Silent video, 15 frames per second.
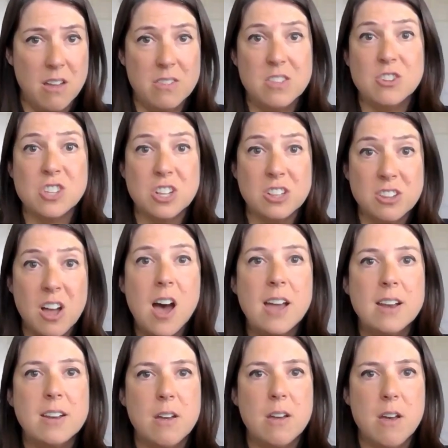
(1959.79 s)
There's a
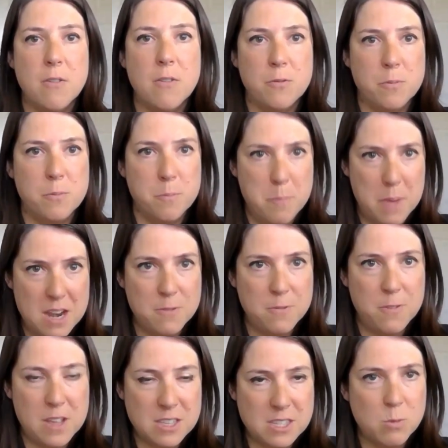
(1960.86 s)
lot of
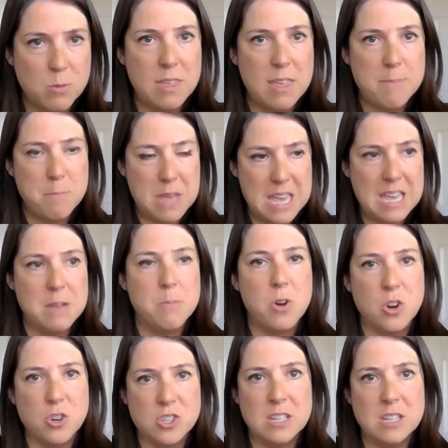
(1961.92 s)
benefits with being in
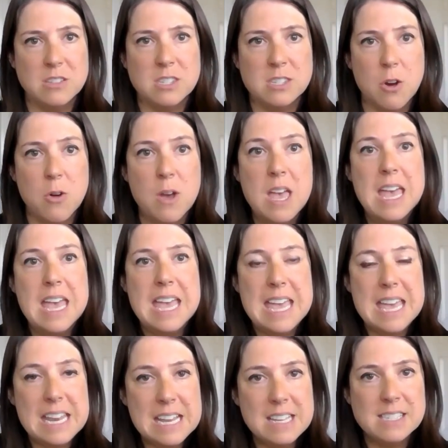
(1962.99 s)
person. So
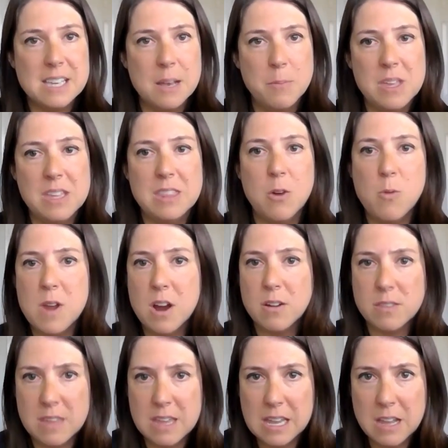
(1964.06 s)
it is something that we are
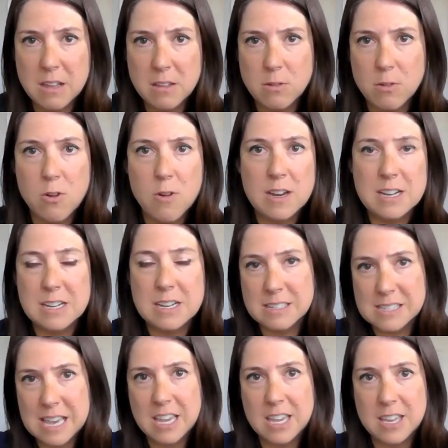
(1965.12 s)
thinking through at an
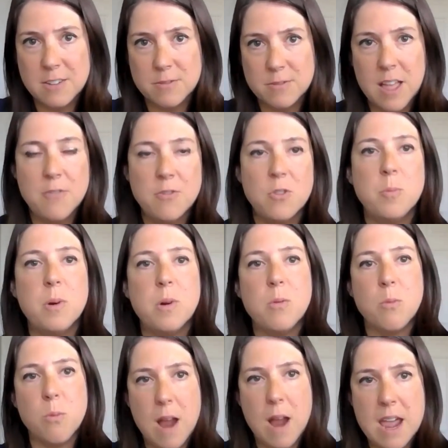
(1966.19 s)
executive level, but
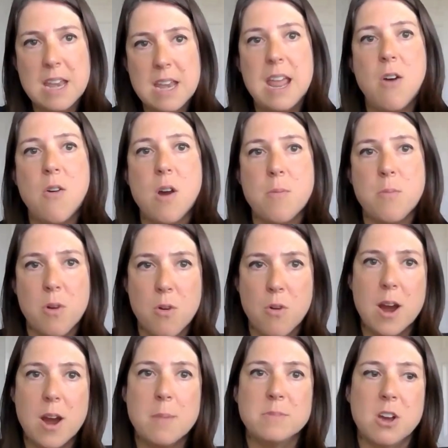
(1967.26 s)
right now our
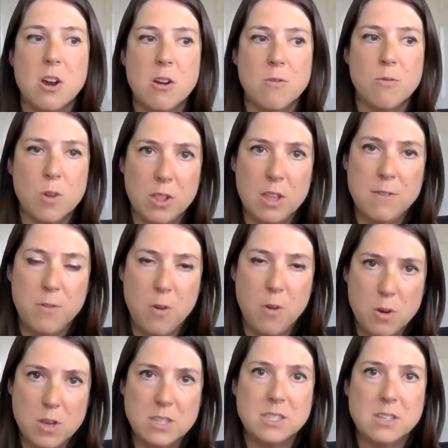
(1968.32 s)
programs are really
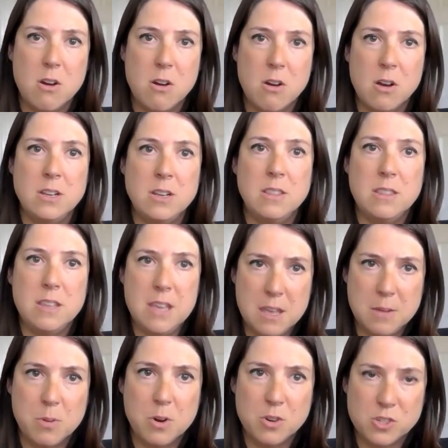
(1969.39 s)
focused on the
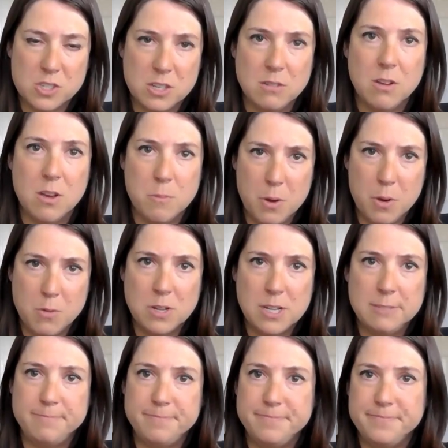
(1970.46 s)
in-person component.